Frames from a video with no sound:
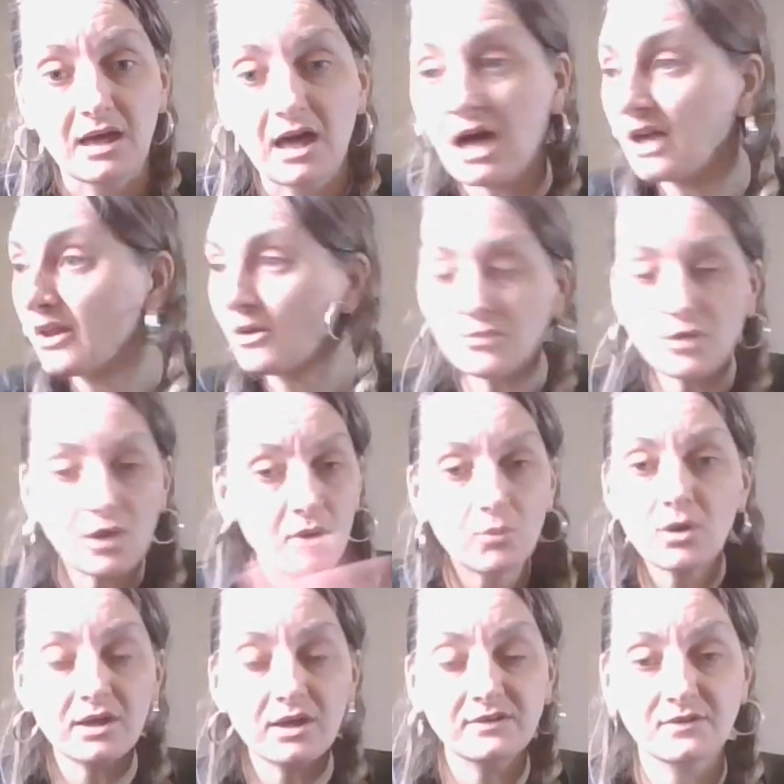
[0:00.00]
I don't know
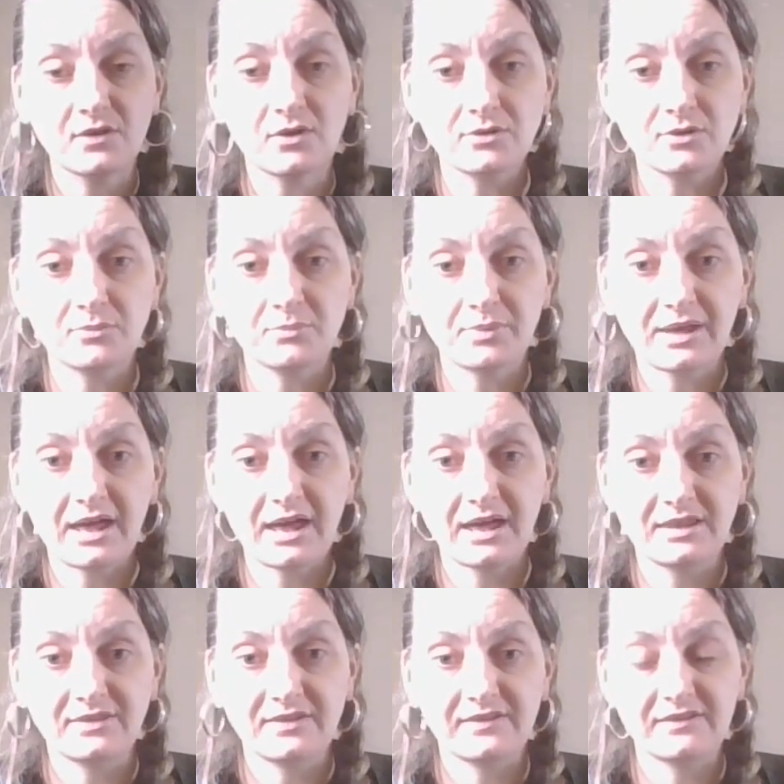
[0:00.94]
what has gone on
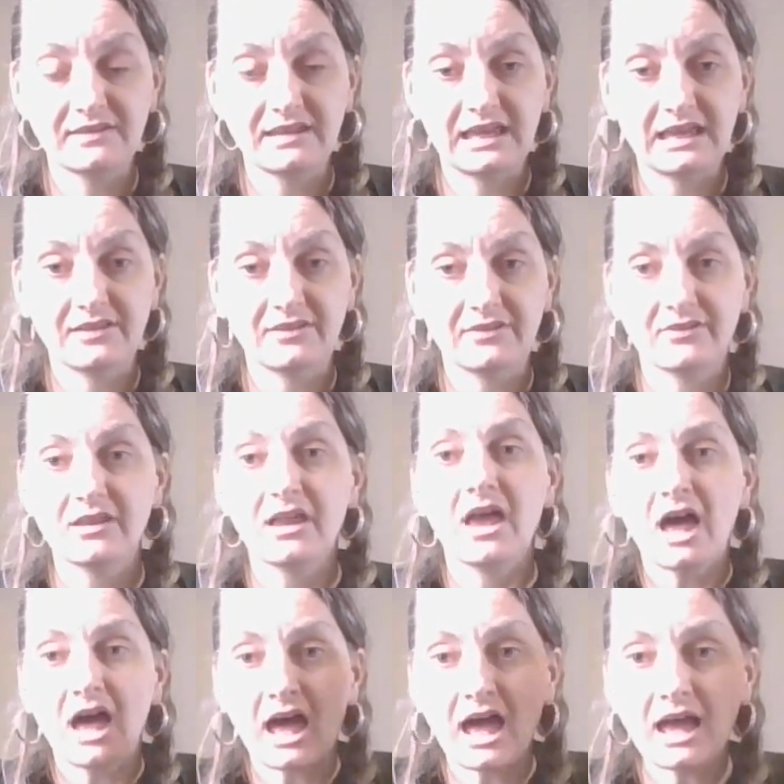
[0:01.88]
behind the scenes.
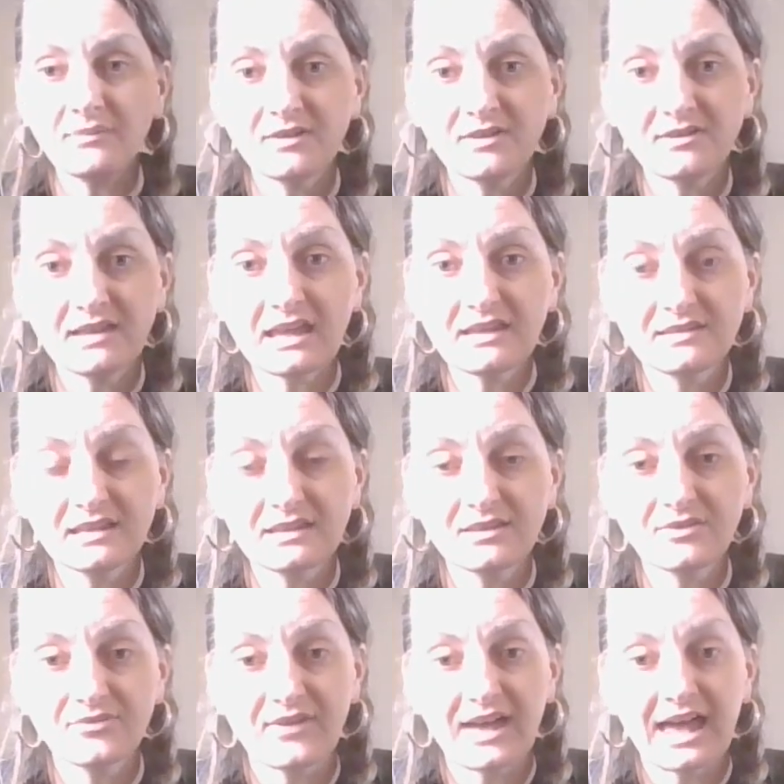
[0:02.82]
I'm
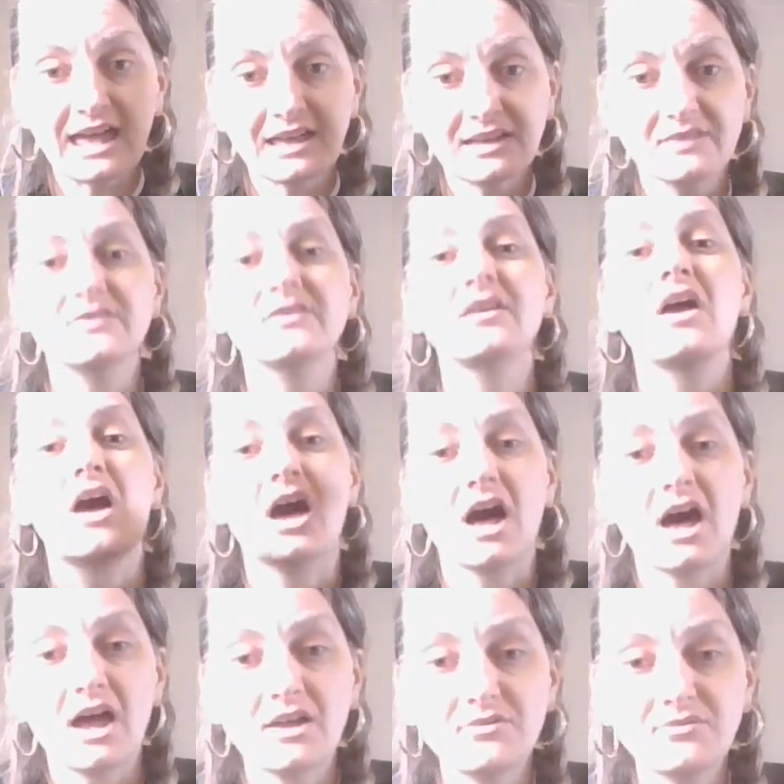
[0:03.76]
stating the facts.
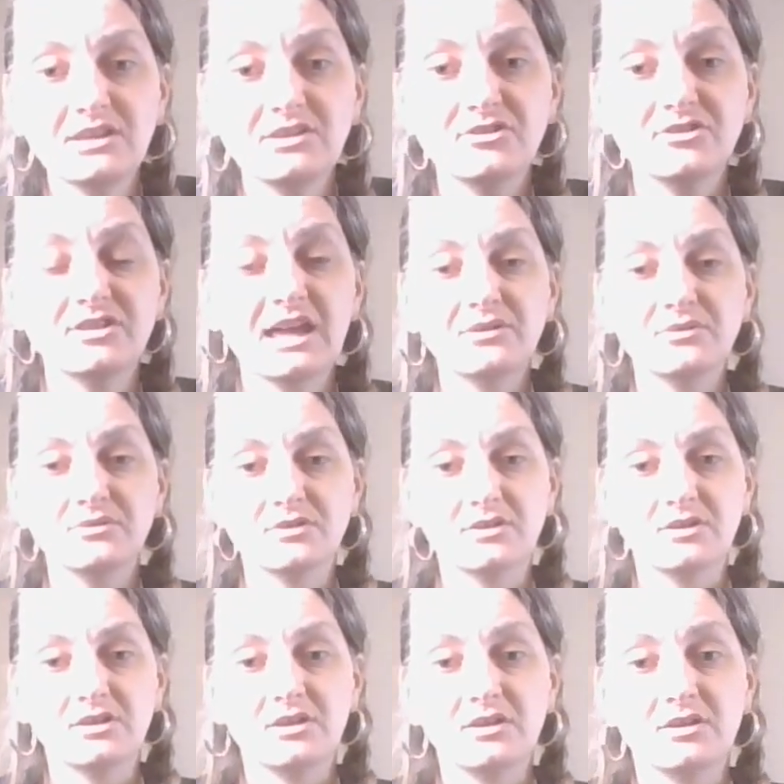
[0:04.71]
I reached out
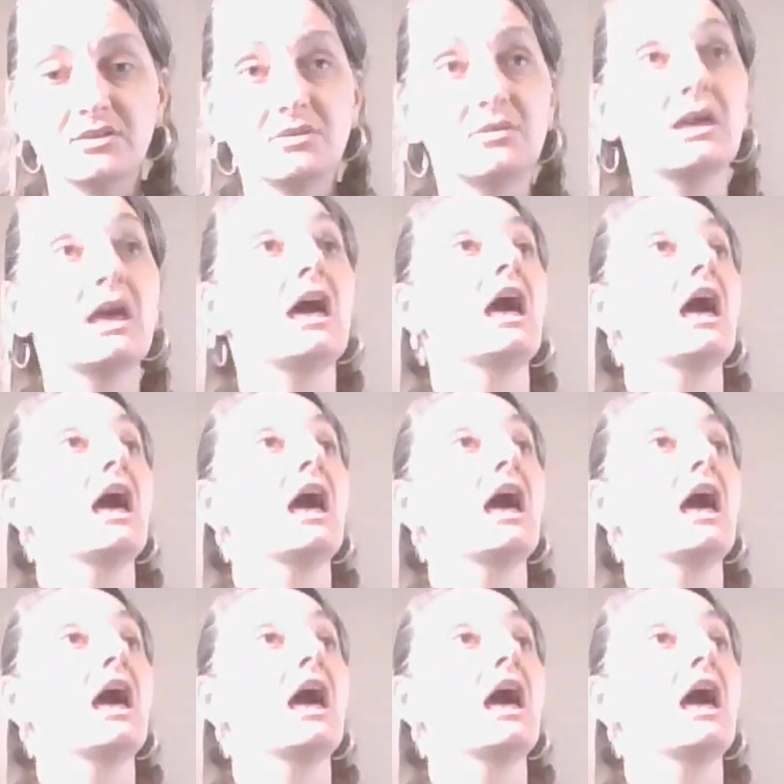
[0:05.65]
to you.